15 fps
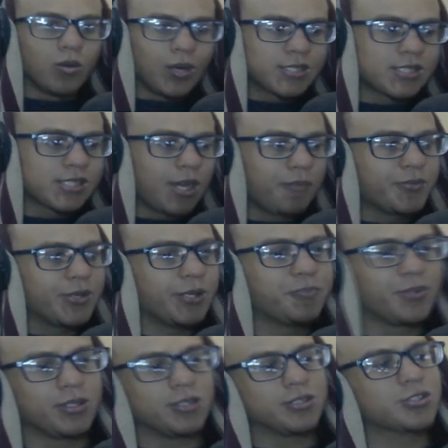What's up,
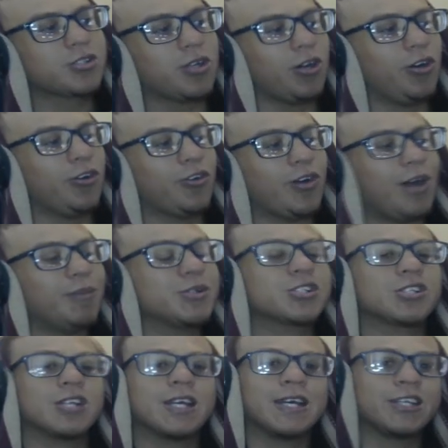people? So I'm just
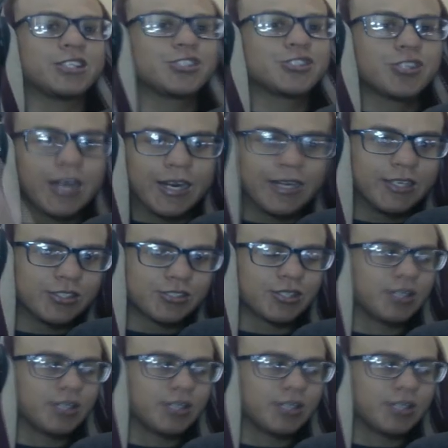gonna get straight into